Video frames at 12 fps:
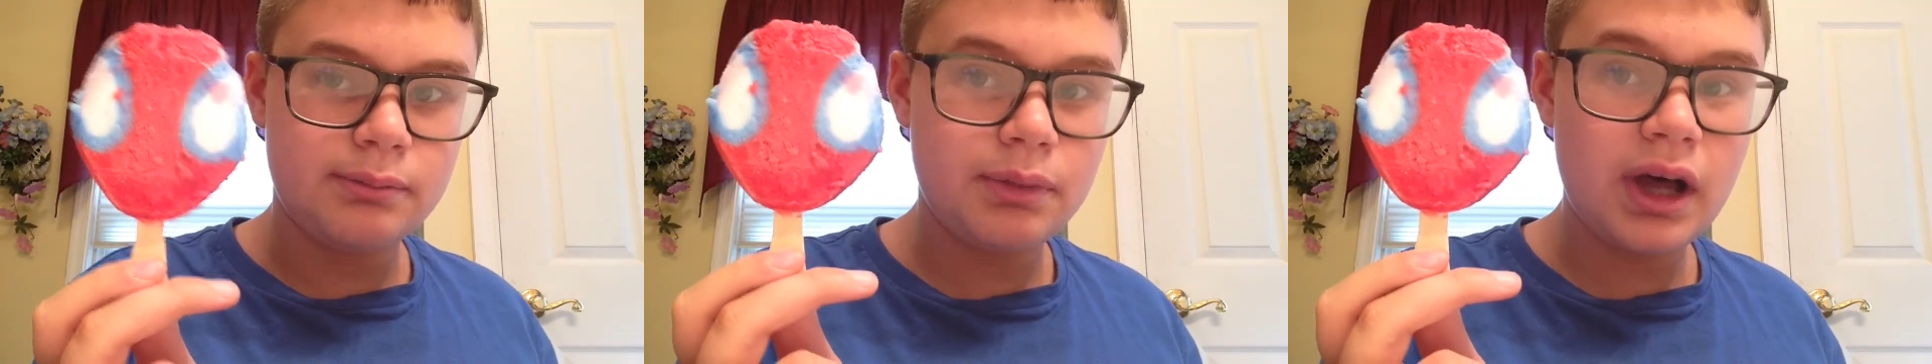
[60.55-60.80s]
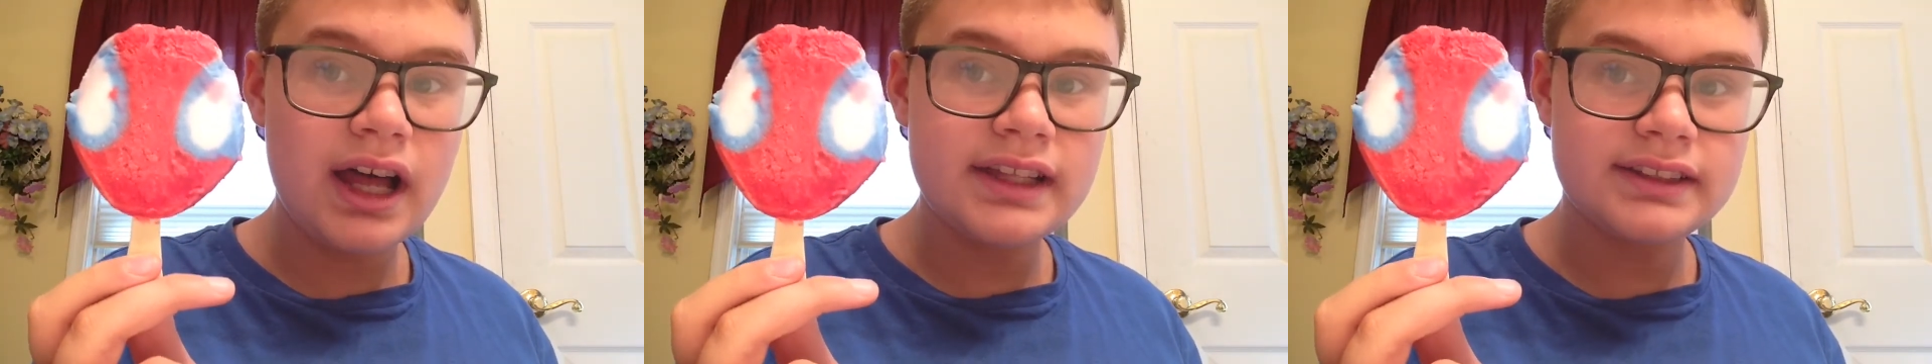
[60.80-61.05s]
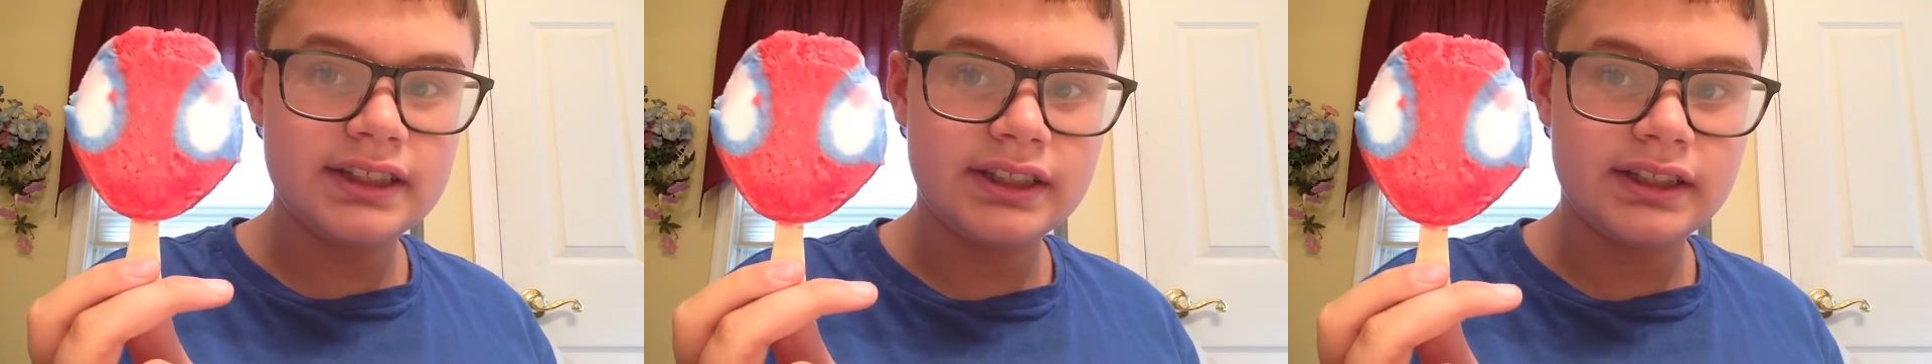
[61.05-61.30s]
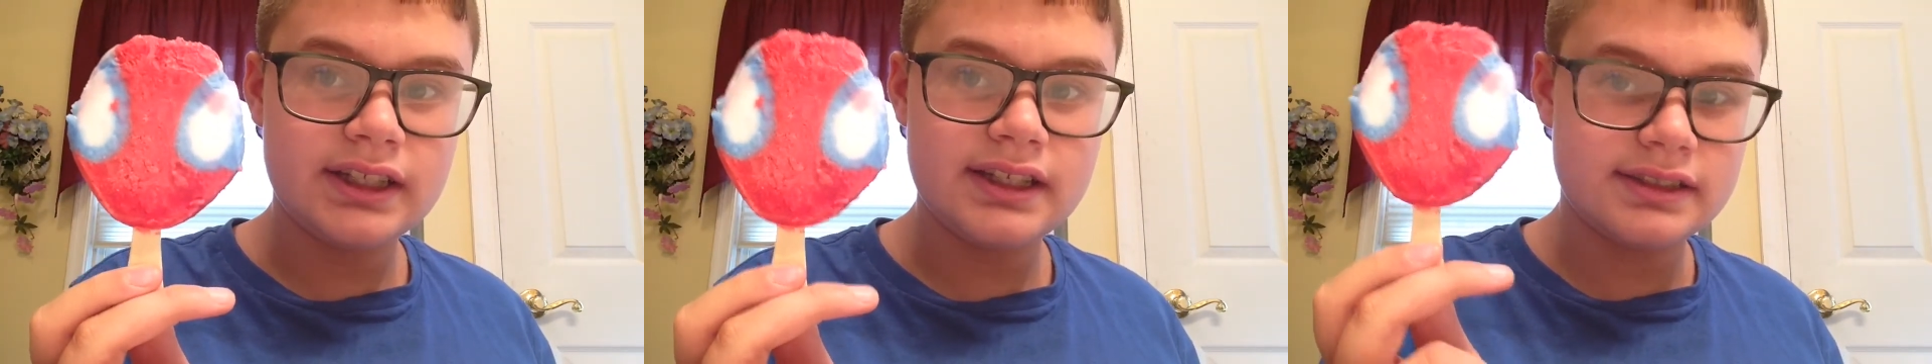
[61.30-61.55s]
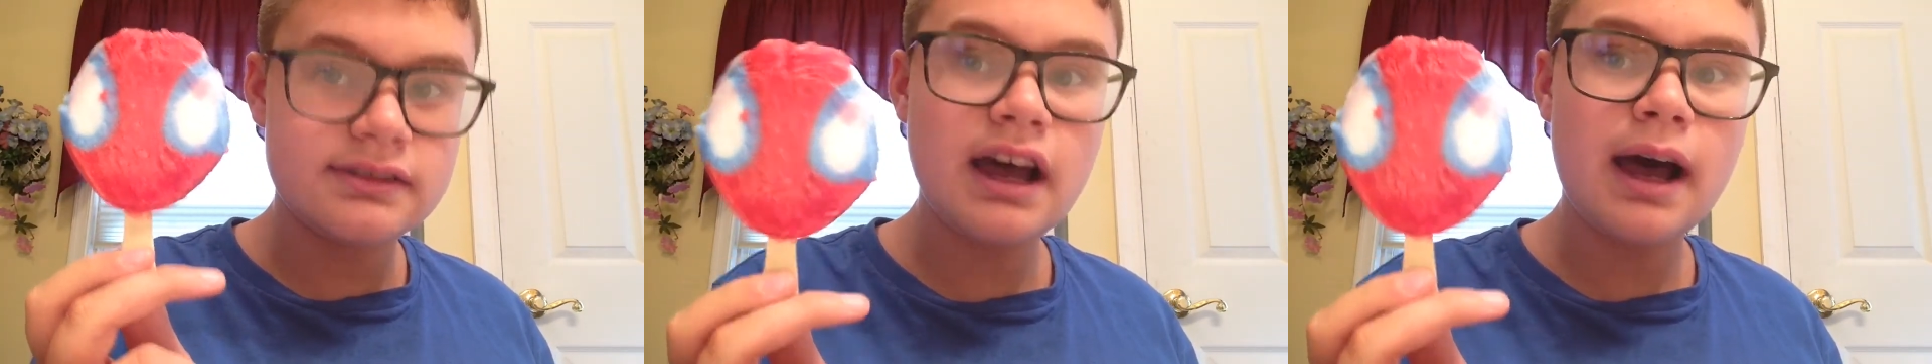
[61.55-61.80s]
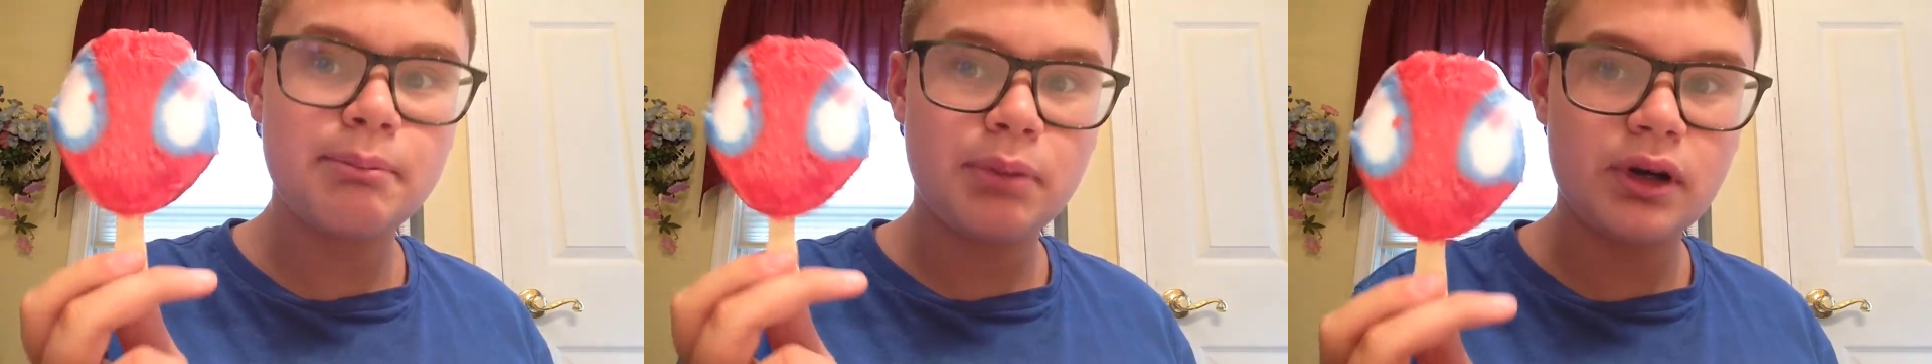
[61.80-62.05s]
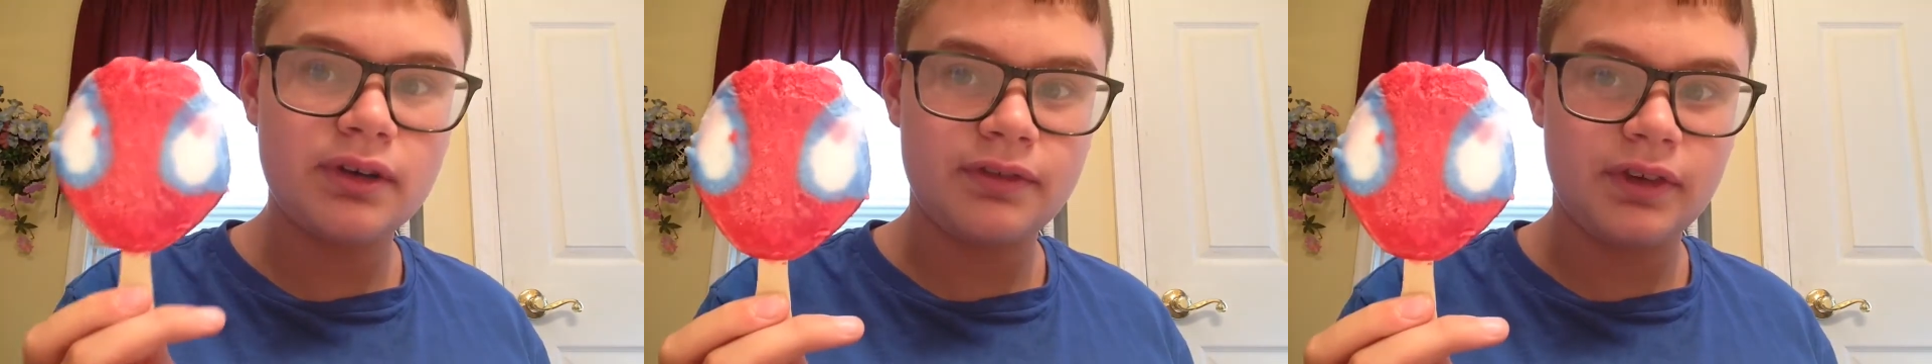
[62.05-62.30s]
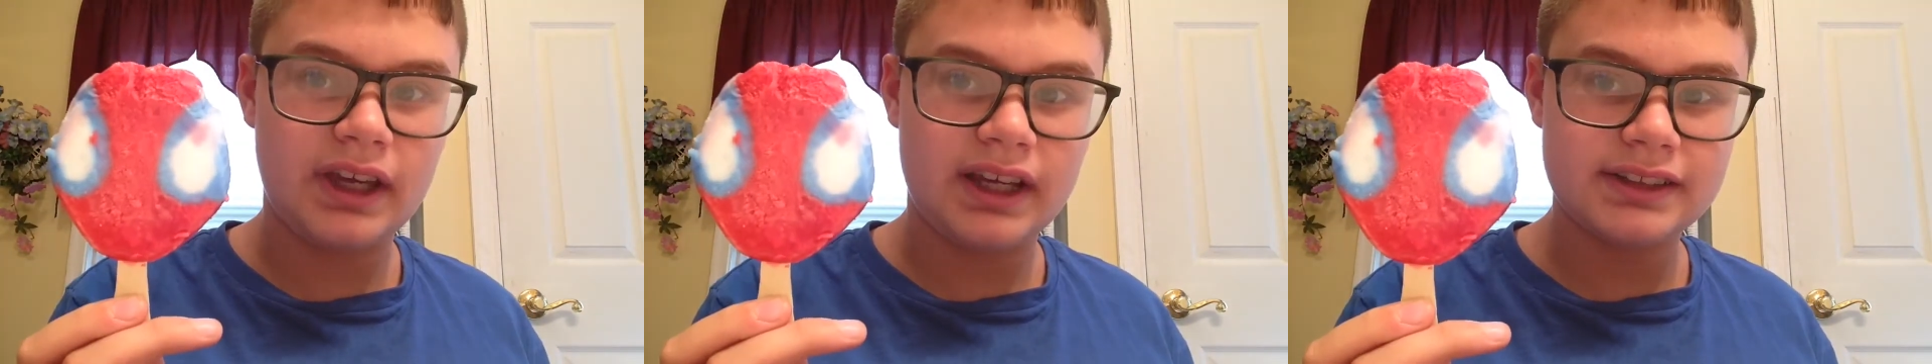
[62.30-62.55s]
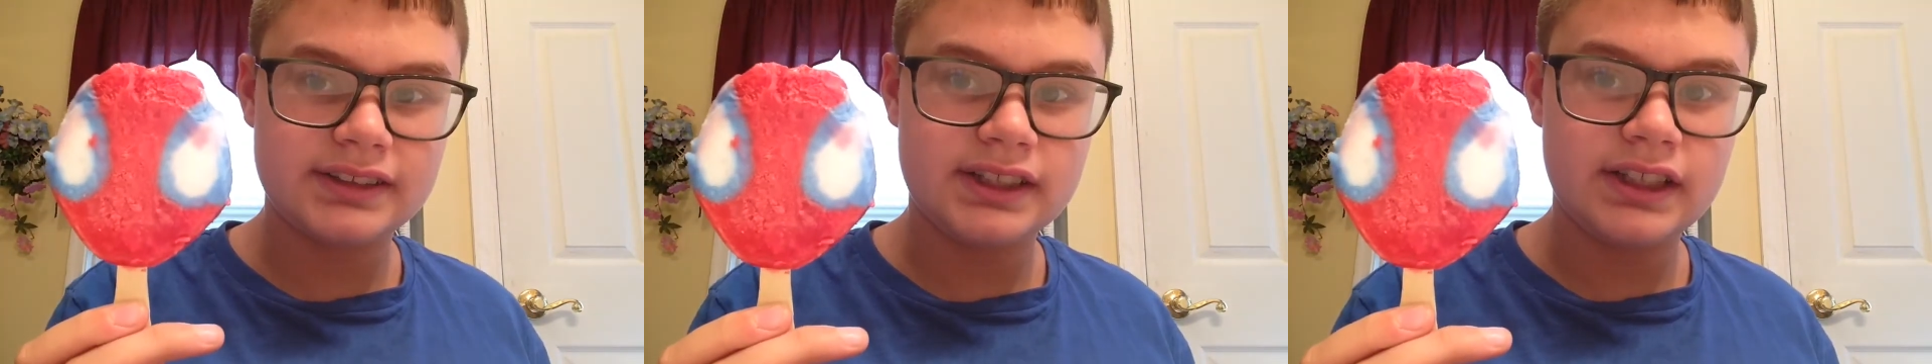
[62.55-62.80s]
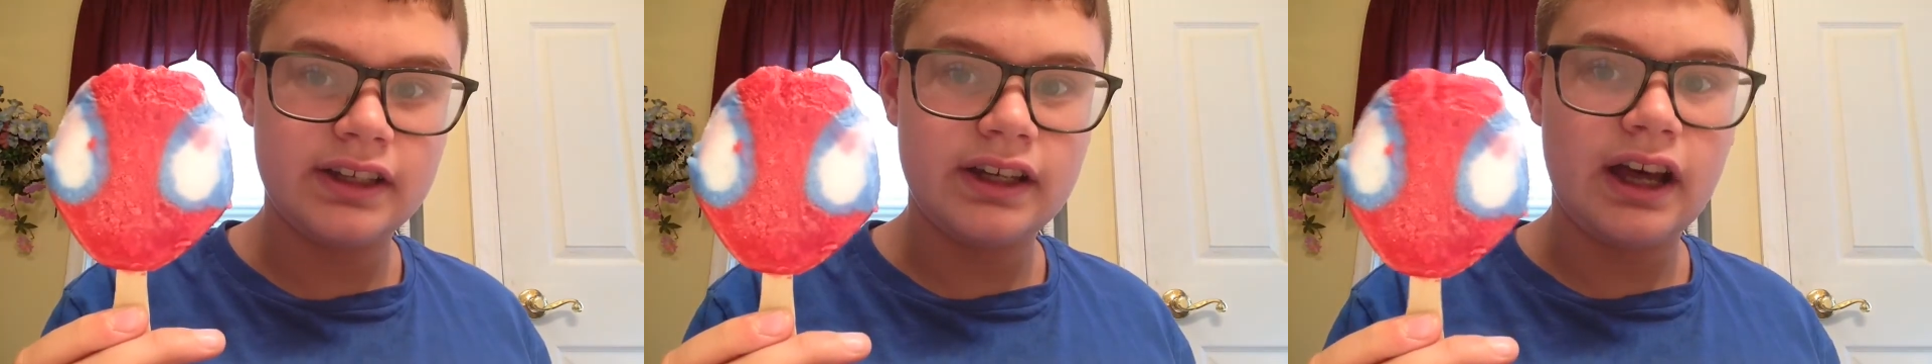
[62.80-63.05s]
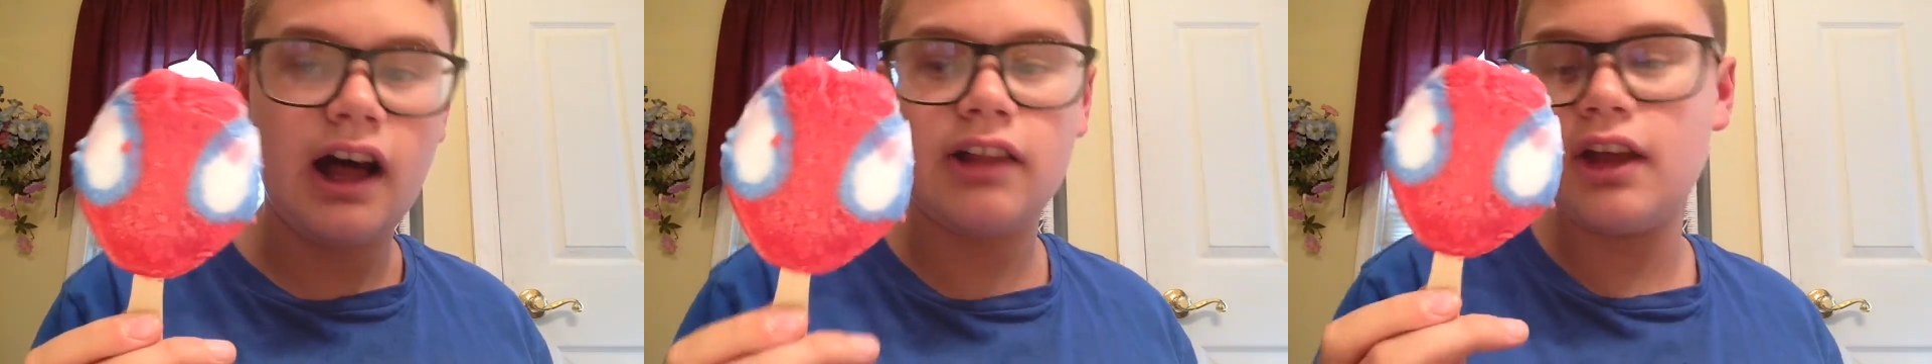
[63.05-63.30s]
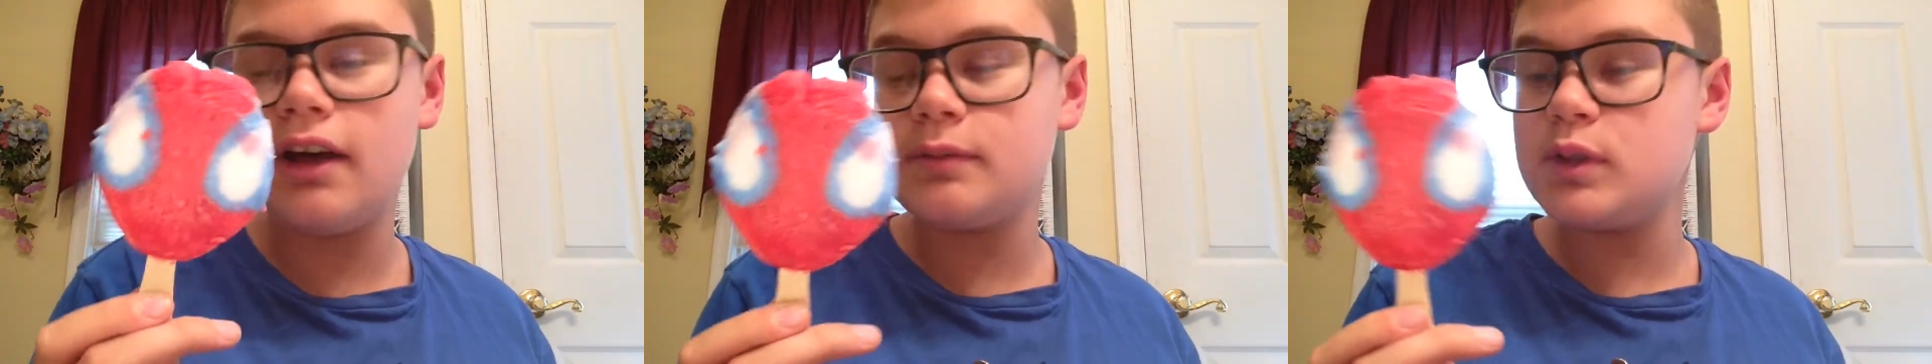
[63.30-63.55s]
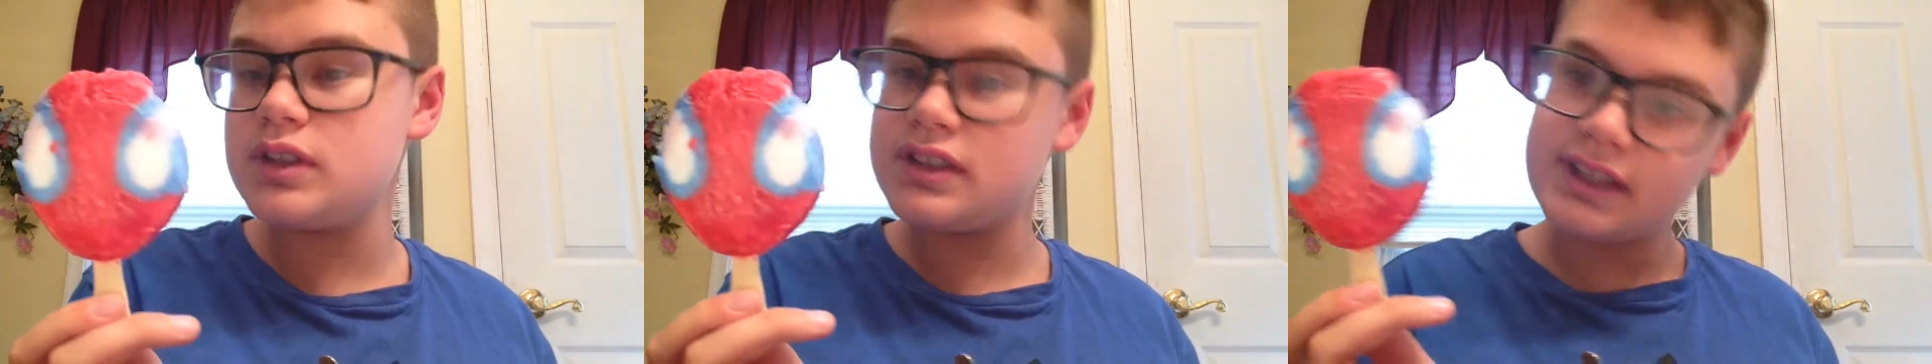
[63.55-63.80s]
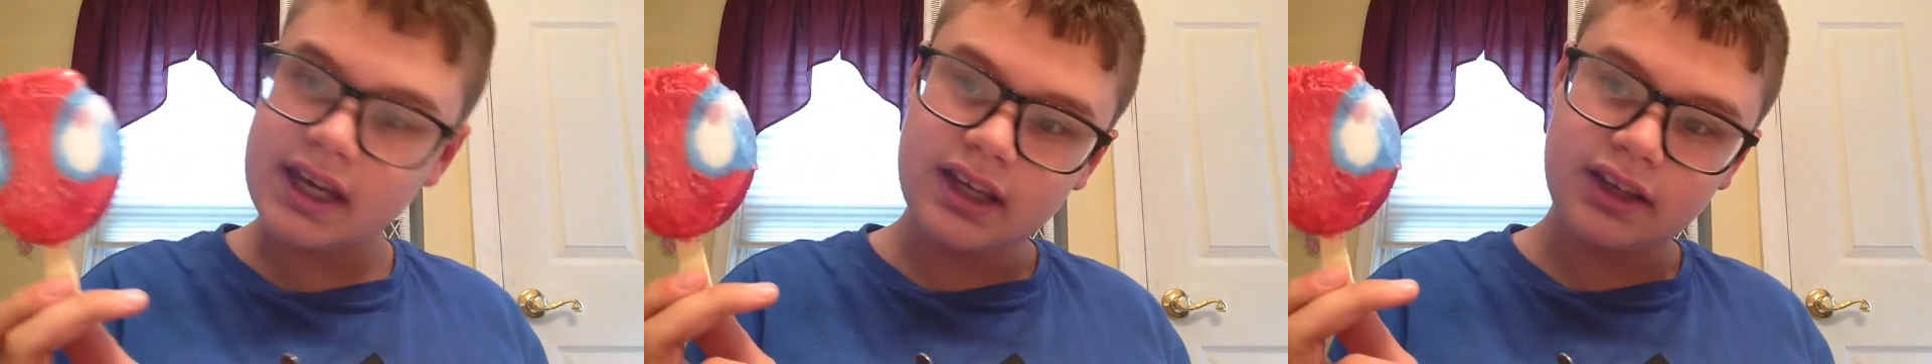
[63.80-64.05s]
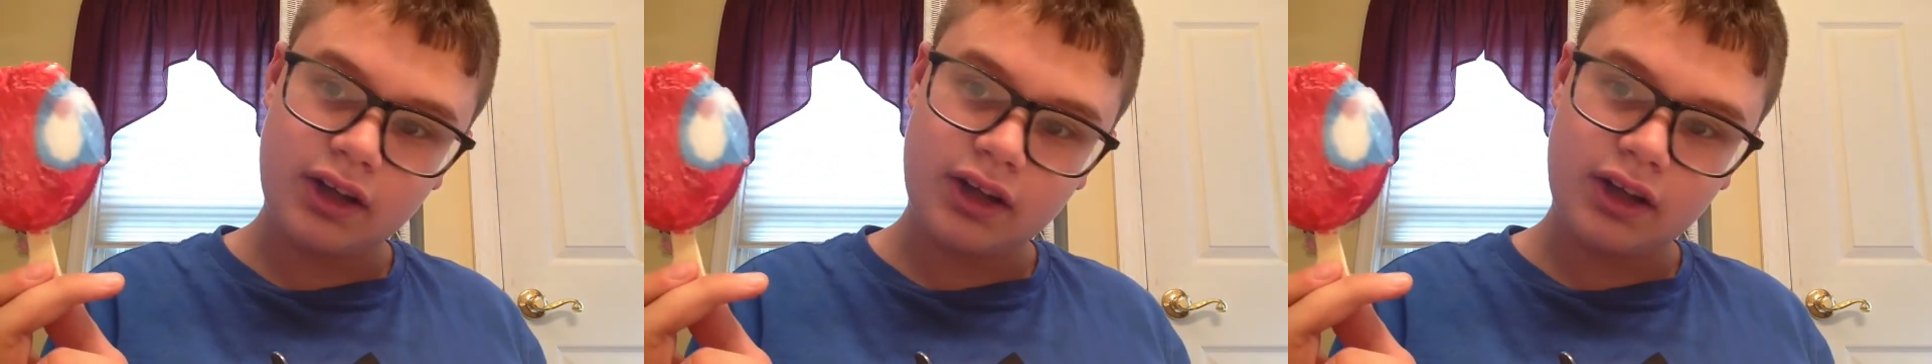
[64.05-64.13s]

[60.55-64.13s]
But it's not perfect. A lot of you say